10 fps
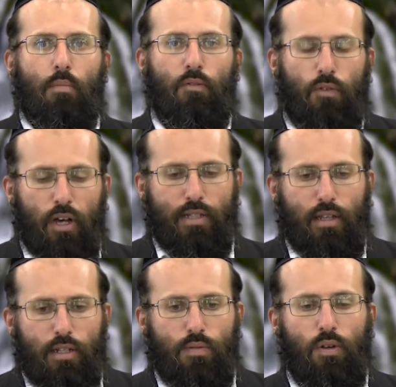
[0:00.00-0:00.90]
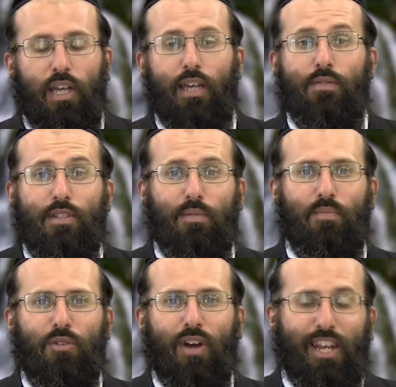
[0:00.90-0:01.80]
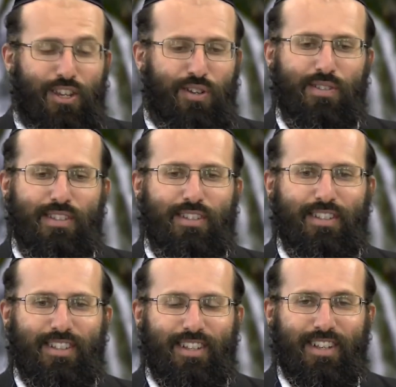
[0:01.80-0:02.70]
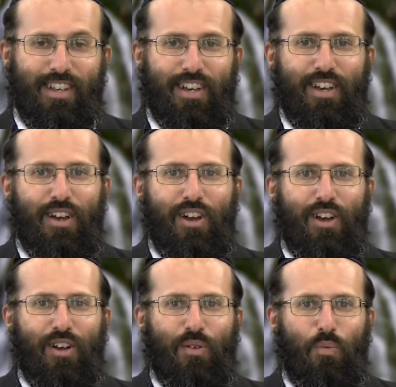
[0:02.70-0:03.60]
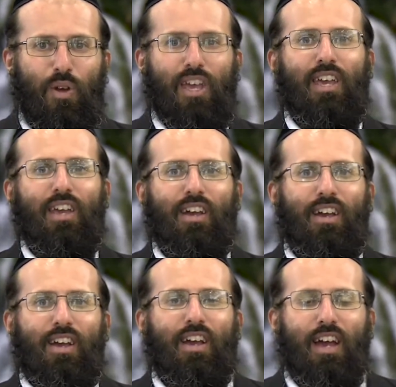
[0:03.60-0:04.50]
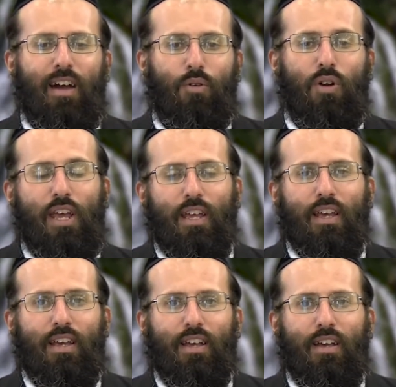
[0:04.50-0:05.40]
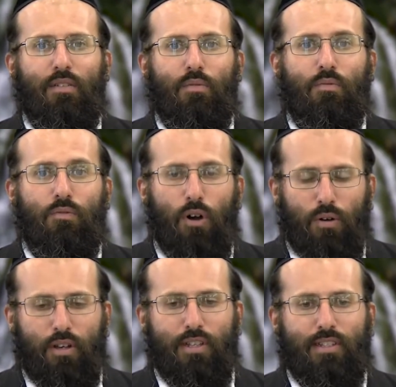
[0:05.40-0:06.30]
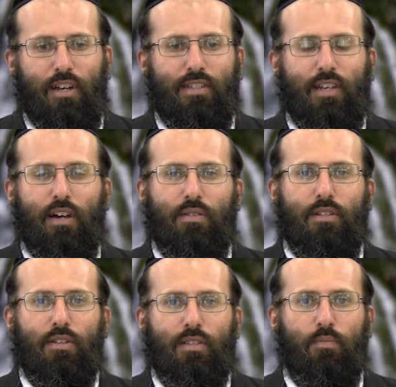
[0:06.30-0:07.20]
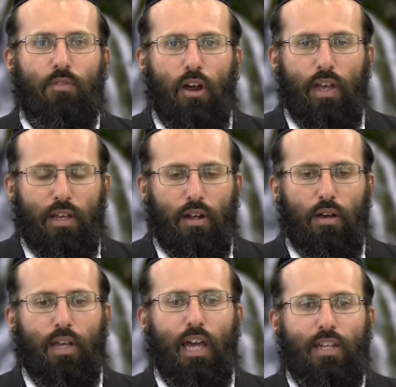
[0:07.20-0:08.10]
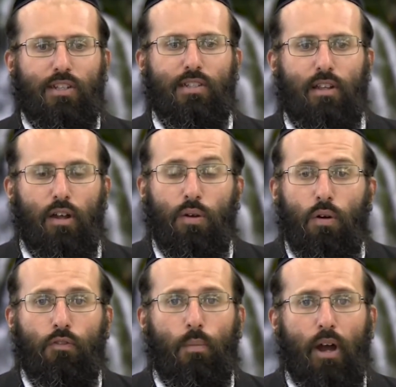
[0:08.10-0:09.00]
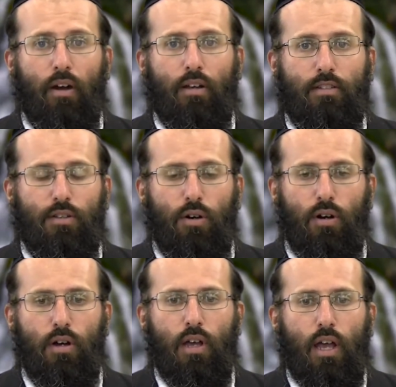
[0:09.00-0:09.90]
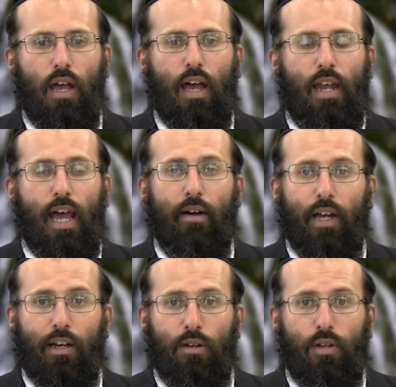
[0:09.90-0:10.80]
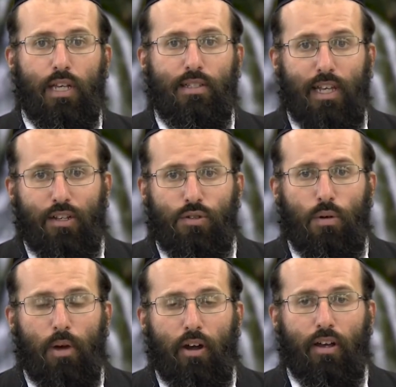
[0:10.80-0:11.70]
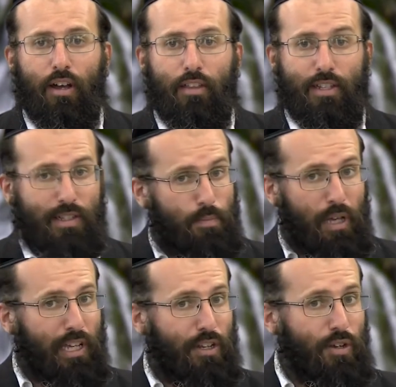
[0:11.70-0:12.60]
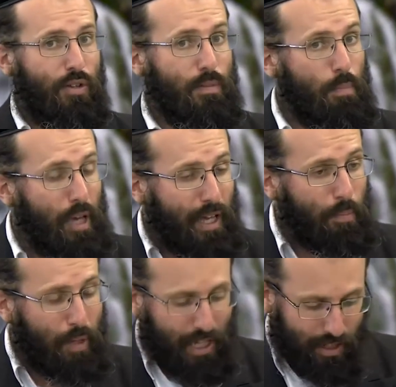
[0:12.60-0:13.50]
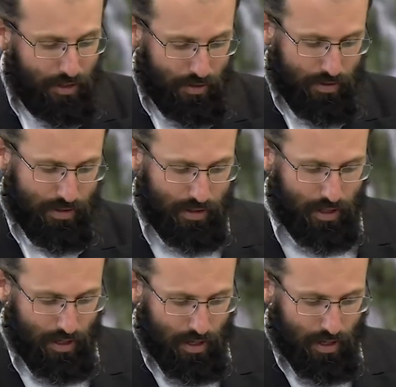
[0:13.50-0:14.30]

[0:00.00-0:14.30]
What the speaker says: But first, I just want to give some great news. We have already focused ourselves on some very good locations in our North America tour, now including Central America. This is big news, big news.